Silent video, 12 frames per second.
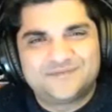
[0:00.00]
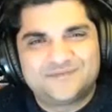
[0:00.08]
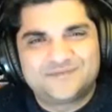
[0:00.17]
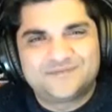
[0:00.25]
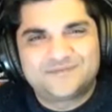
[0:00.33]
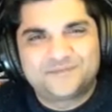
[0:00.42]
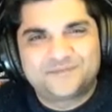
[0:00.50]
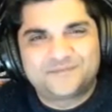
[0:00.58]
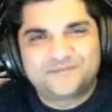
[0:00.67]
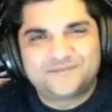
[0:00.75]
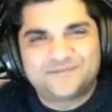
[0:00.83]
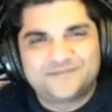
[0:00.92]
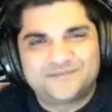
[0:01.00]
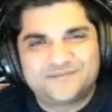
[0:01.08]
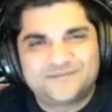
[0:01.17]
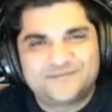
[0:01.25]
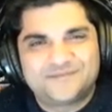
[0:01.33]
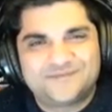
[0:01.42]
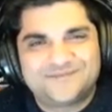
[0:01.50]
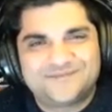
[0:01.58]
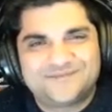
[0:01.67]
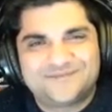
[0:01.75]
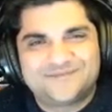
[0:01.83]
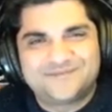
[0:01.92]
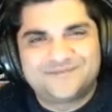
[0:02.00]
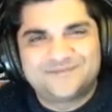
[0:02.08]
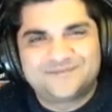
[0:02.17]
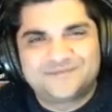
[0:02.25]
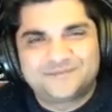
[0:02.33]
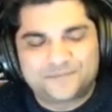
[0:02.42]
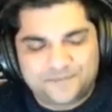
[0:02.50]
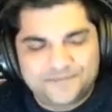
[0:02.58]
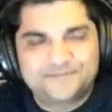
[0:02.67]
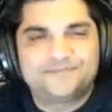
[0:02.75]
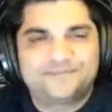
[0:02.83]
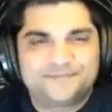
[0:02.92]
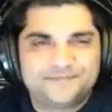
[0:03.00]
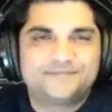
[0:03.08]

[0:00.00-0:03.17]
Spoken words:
(not speaking)